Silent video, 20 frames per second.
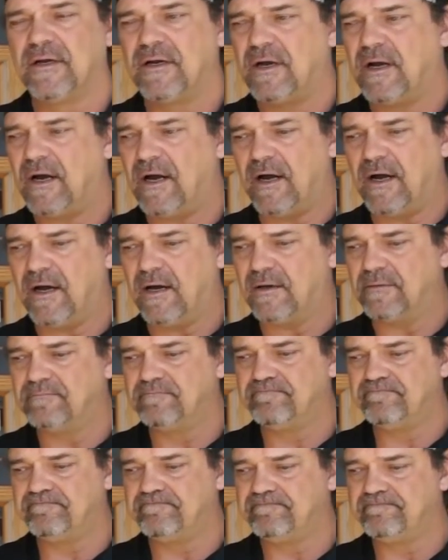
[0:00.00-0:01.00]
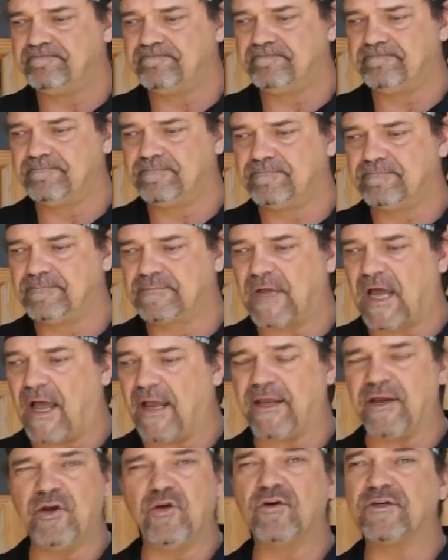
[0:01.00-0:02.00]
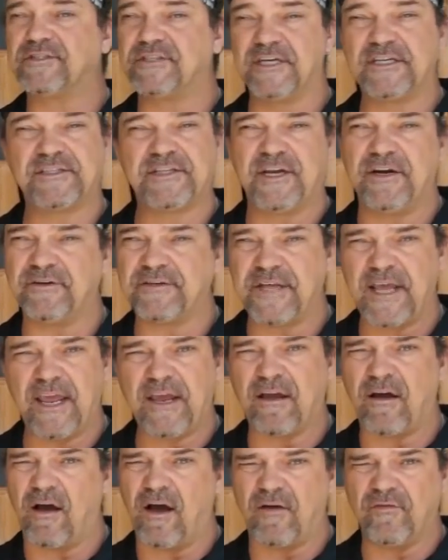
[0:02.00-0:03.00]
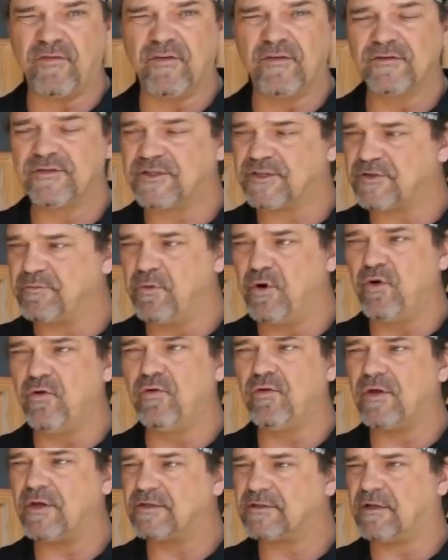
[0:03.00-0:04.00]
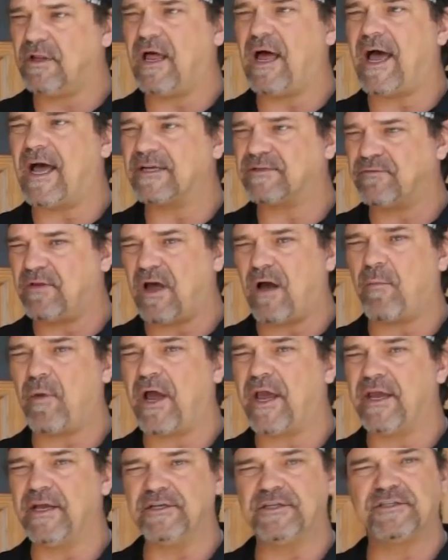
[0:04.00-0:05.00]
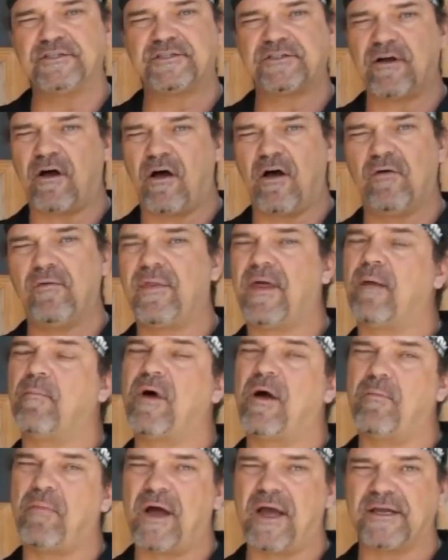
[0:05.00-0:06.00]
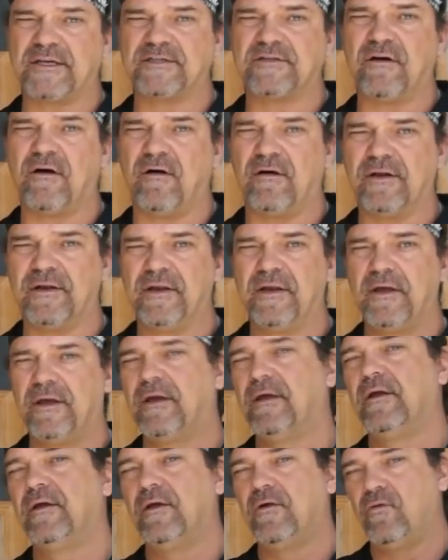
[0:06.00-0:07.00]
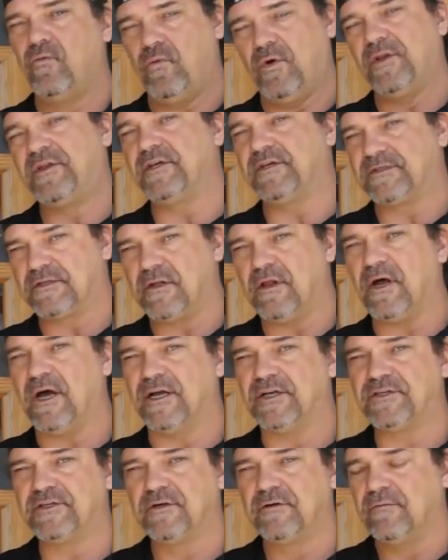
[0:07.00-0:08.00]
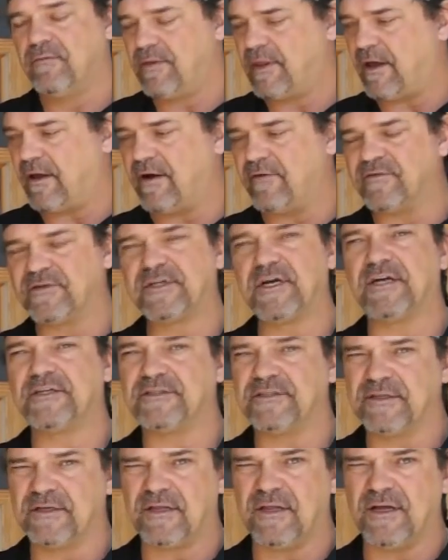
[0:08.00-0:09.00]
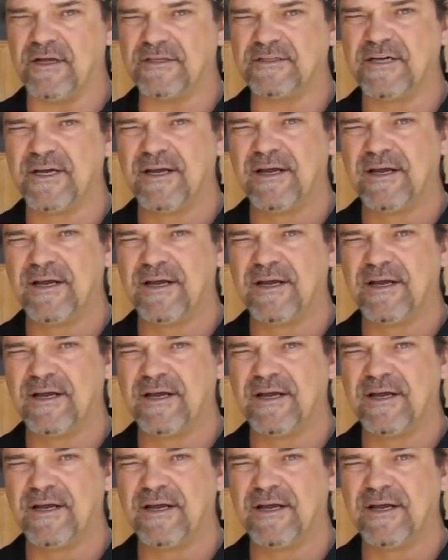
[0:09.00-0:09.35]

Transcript: I can do a 6th gear takeoff, smooth as glass, without my engine stalling, without my bike stalling, with this clutch, without ever touching the clutch.